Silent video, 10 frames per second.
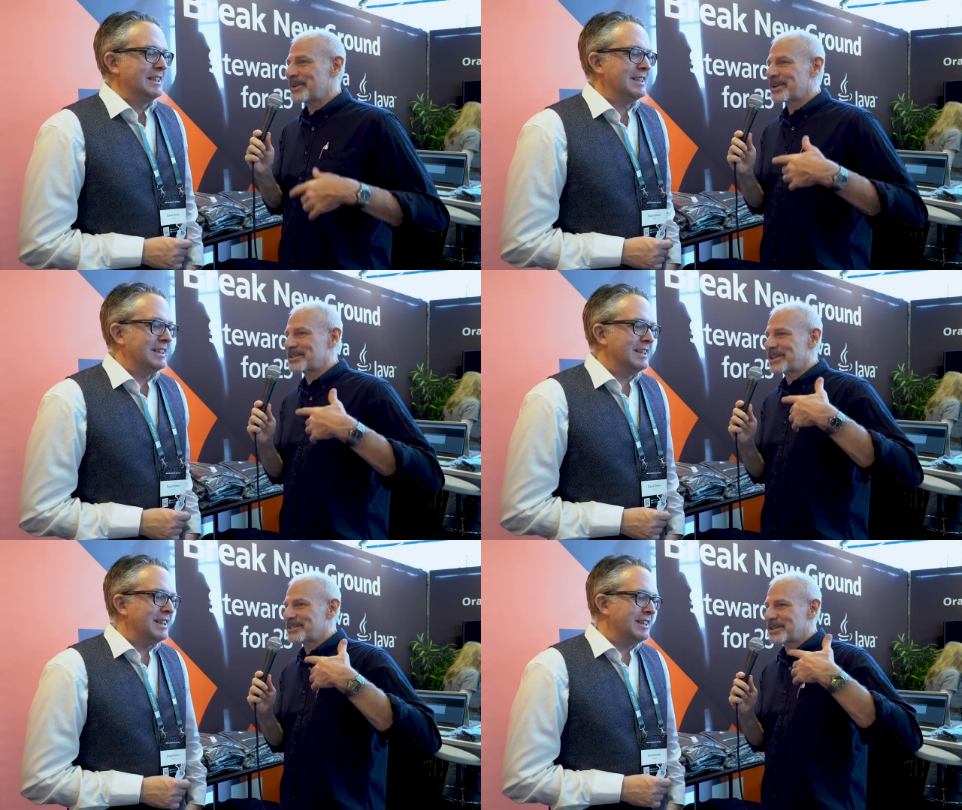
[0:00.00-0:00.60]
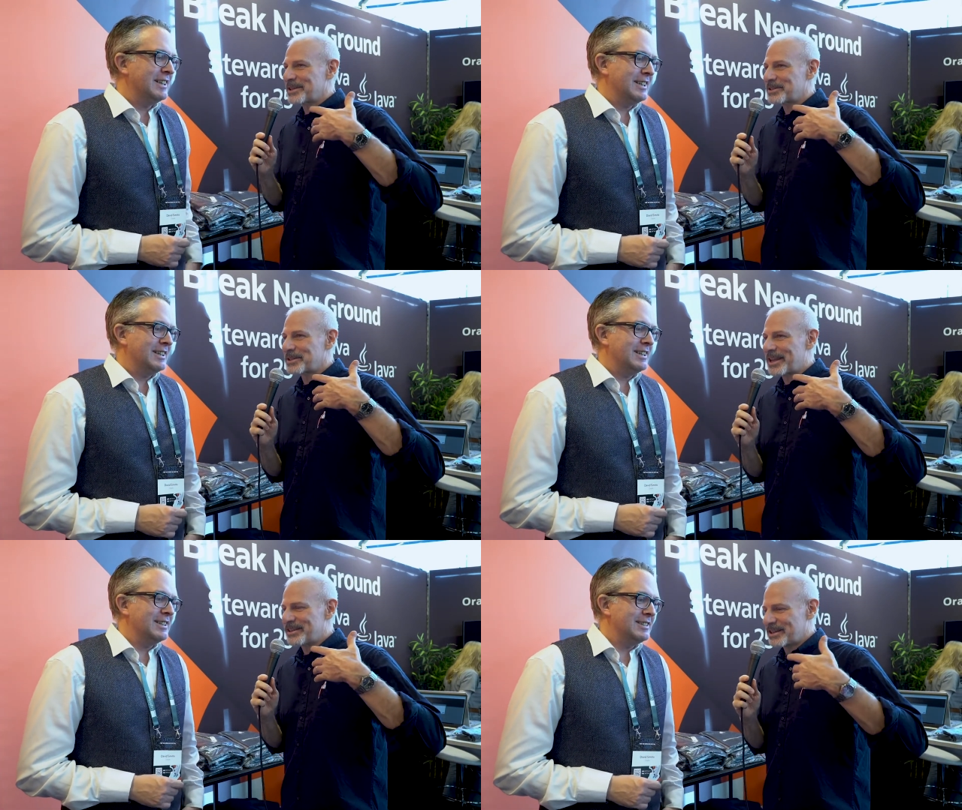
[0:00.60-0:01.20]
Speaker 1: because that's it's
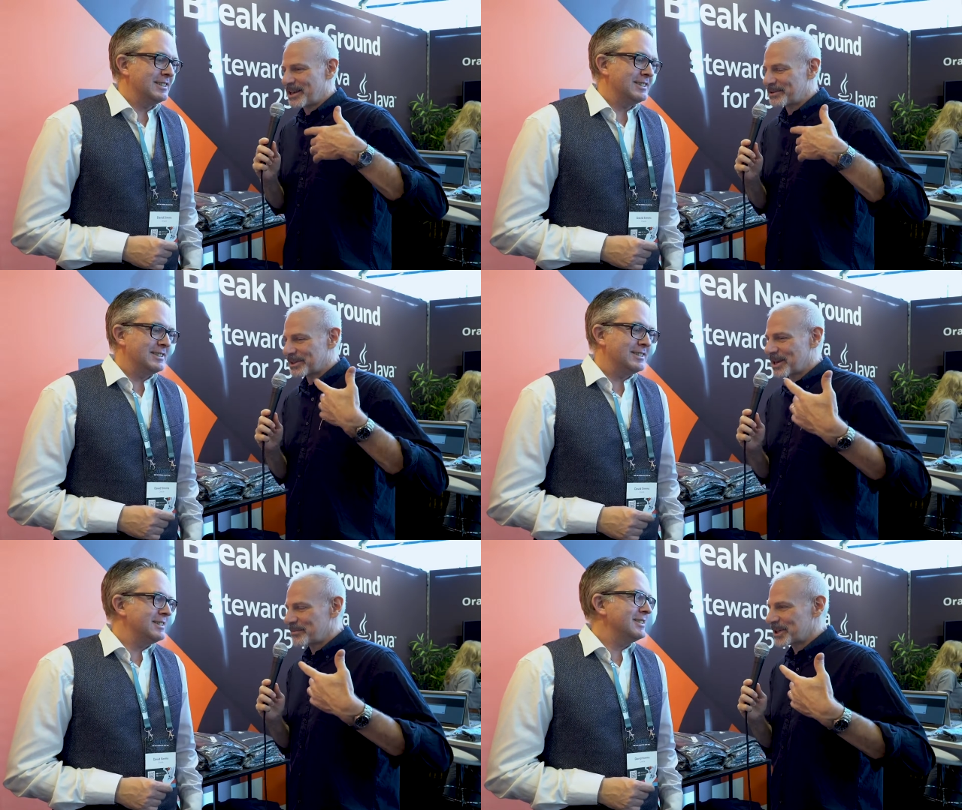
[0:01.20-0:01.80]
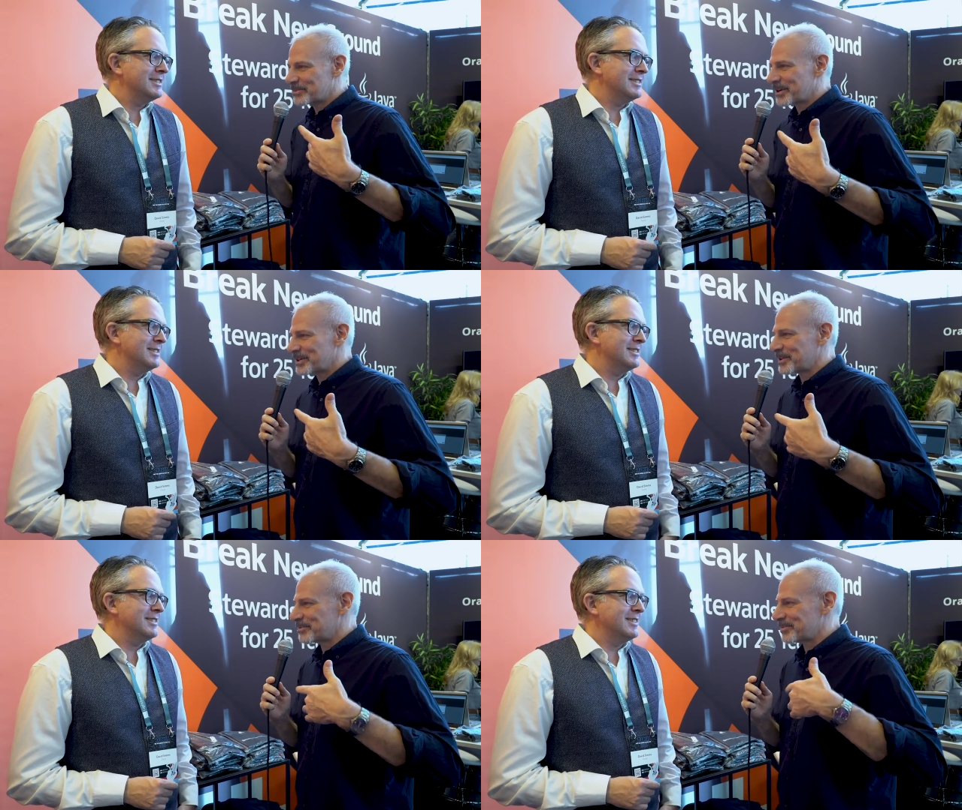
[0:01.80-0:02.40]
it, you know it's a common
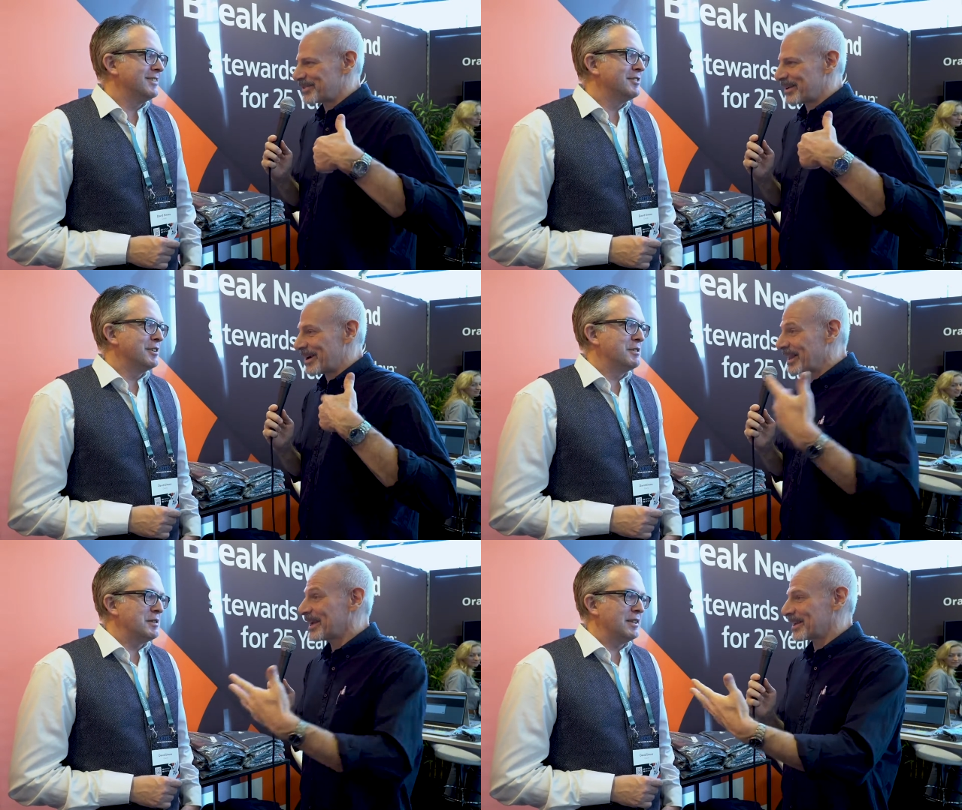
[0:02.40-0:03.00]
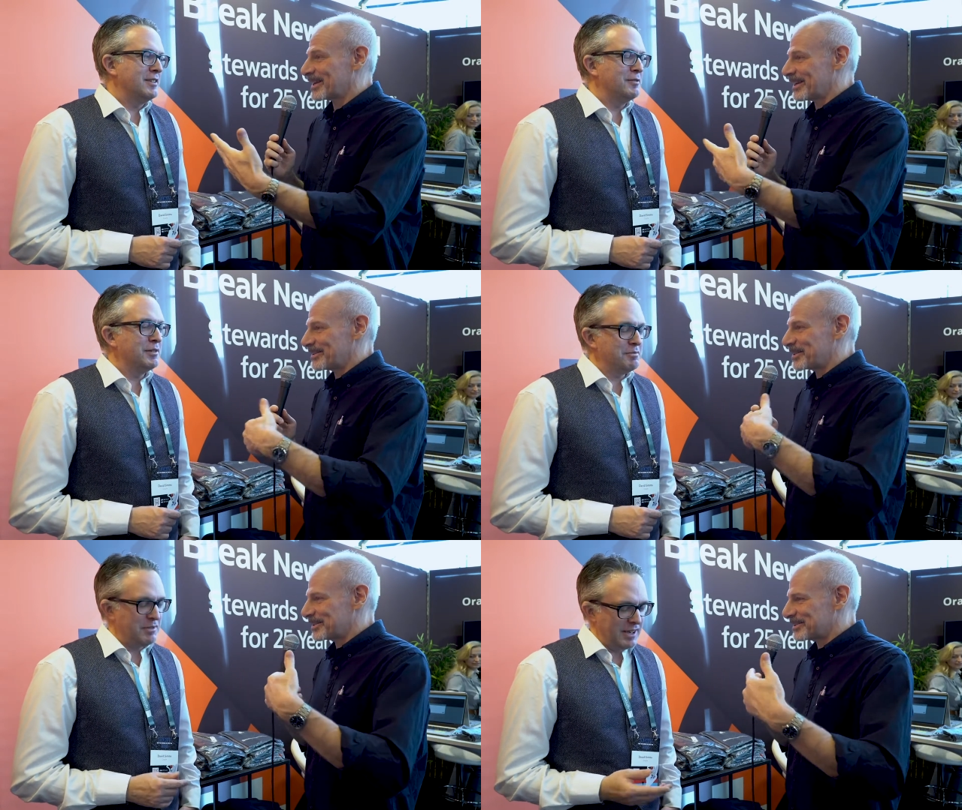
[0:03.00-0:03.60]
expression. You know, I like it. I
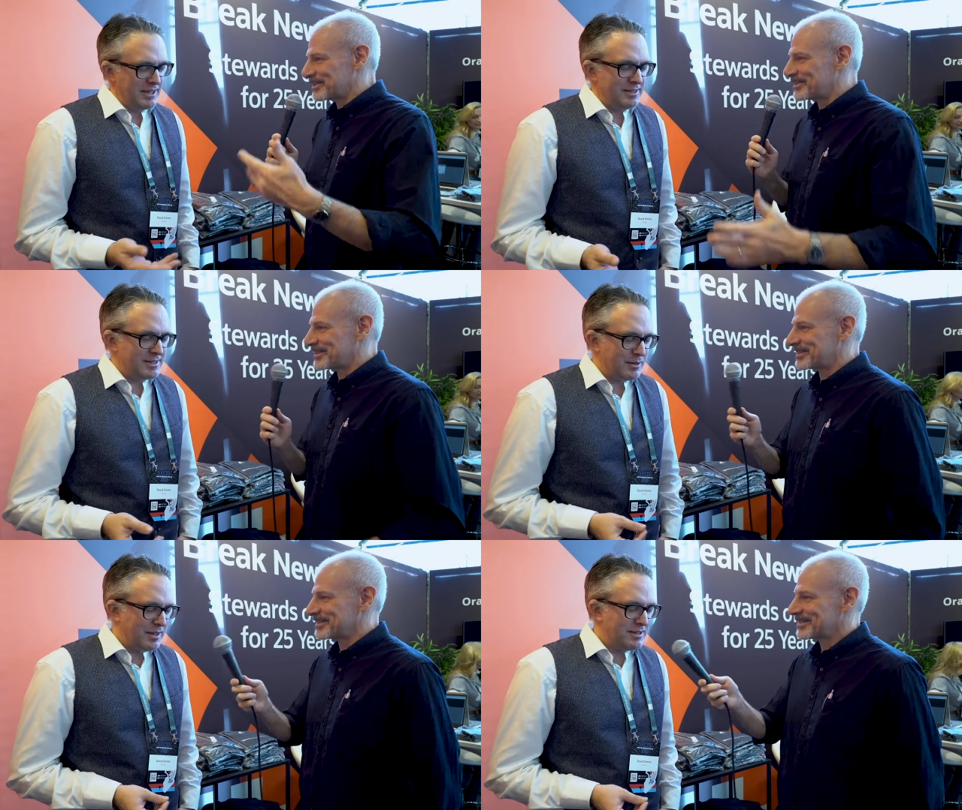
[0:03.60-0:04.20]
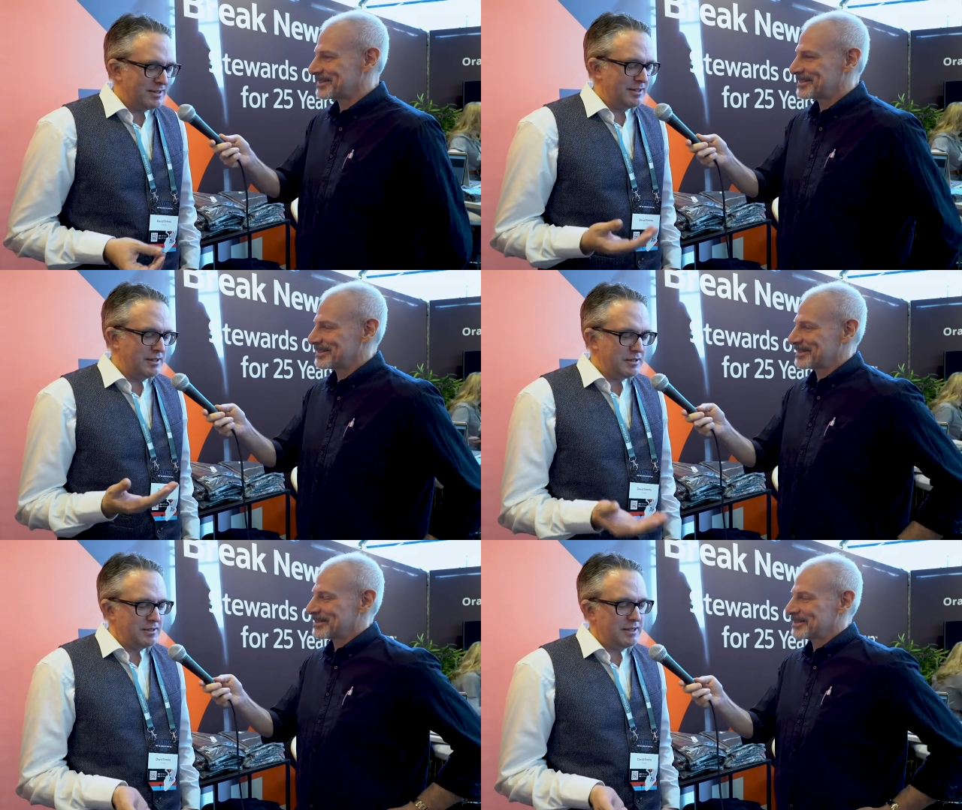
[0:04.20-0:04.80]
just
Speaker 2: right. So I think
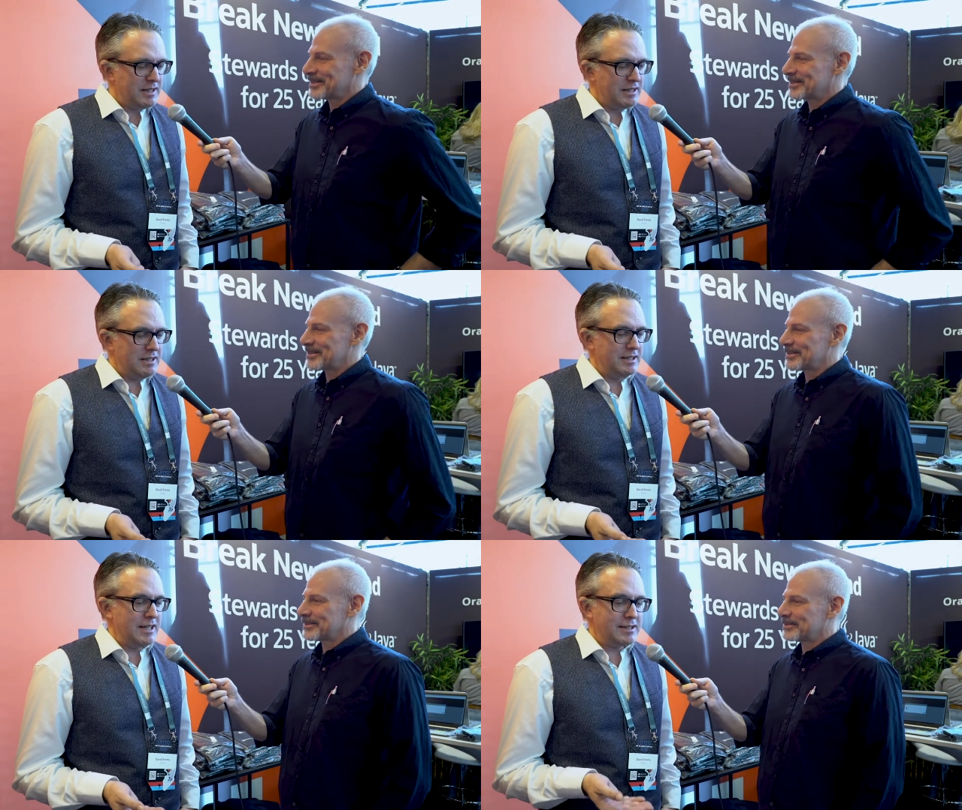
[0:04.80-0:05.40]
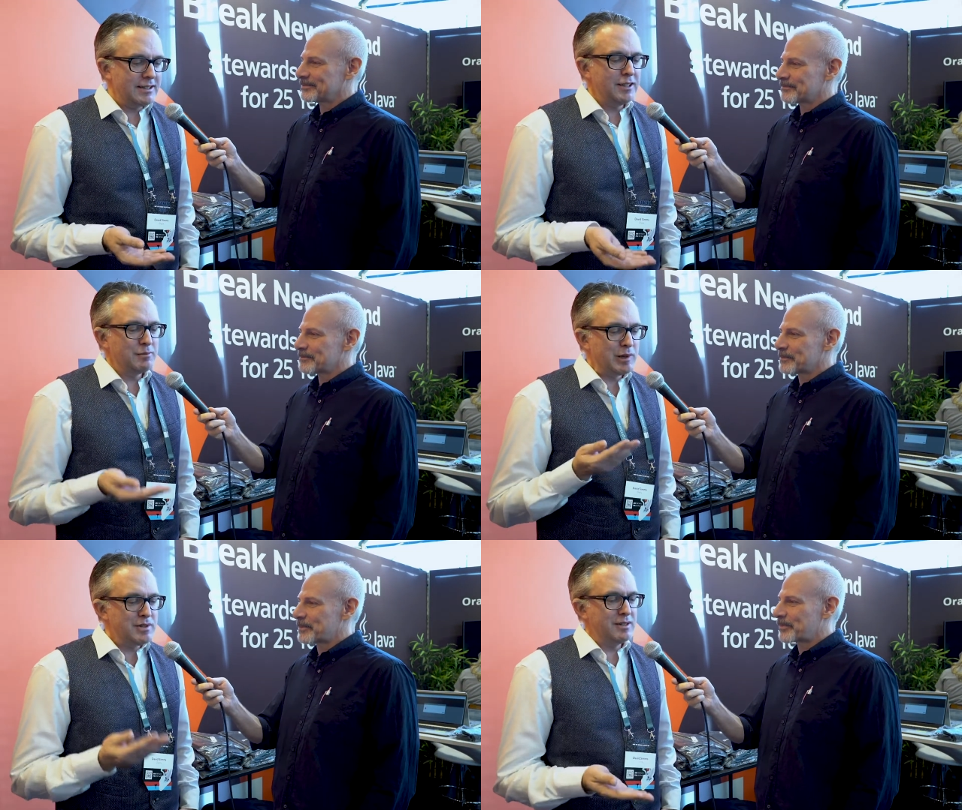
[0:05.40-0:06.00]
in actually in
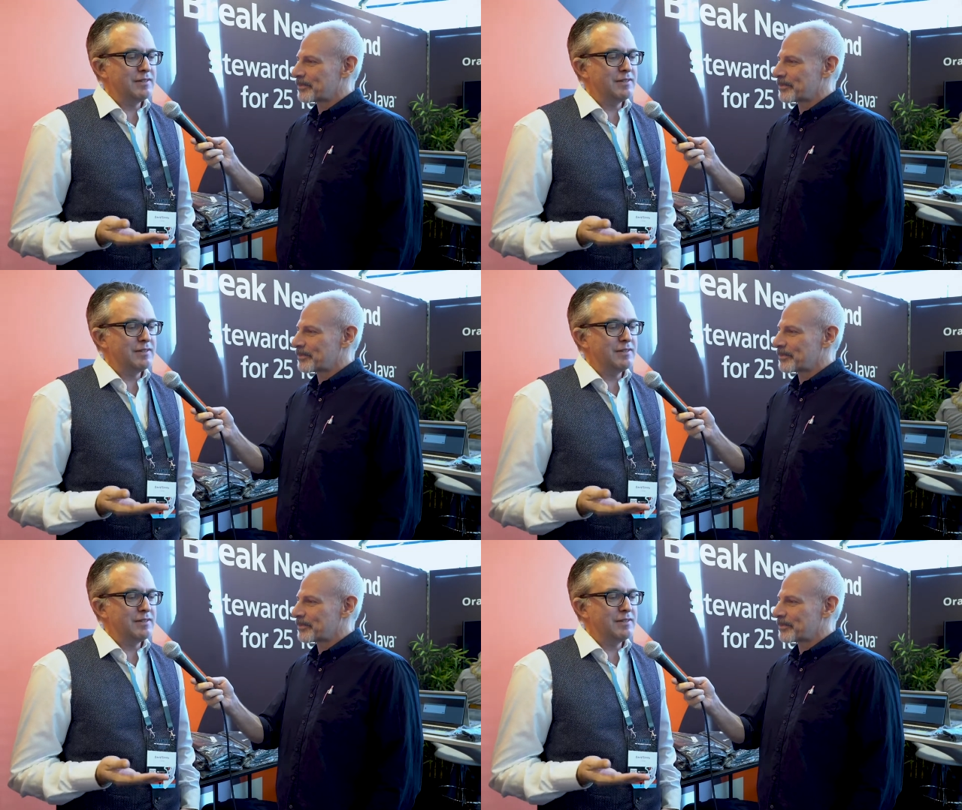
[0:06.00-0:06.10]
Project